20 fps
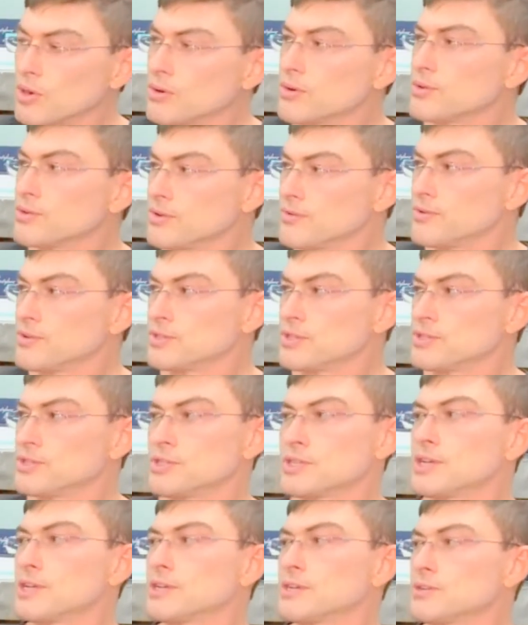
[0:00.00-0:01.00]
with your
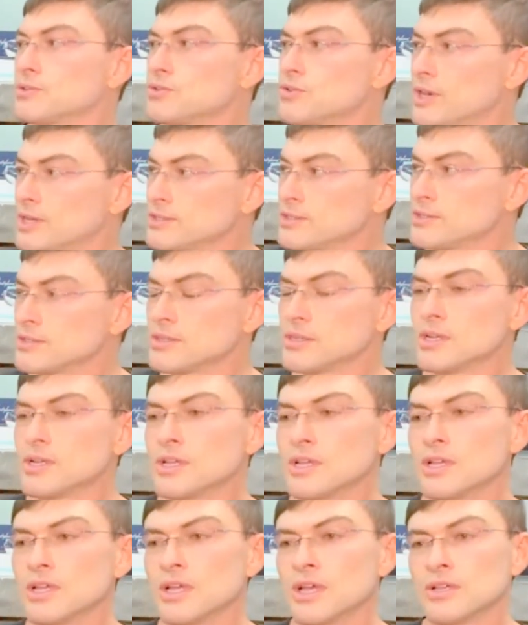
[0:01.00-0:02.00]
physician, getting a trust.
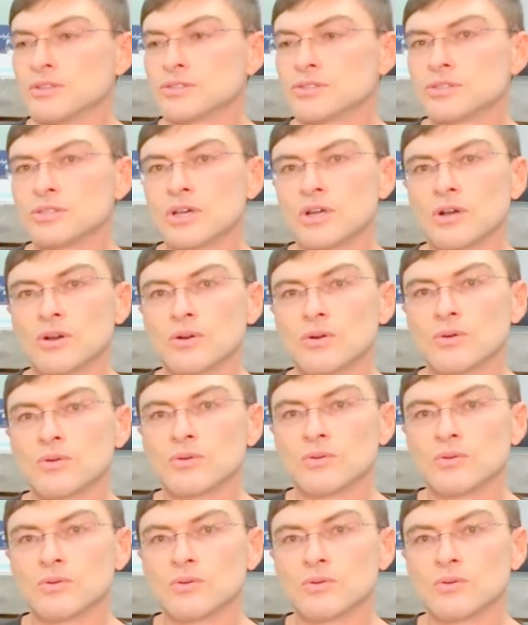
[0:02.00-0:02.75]
And so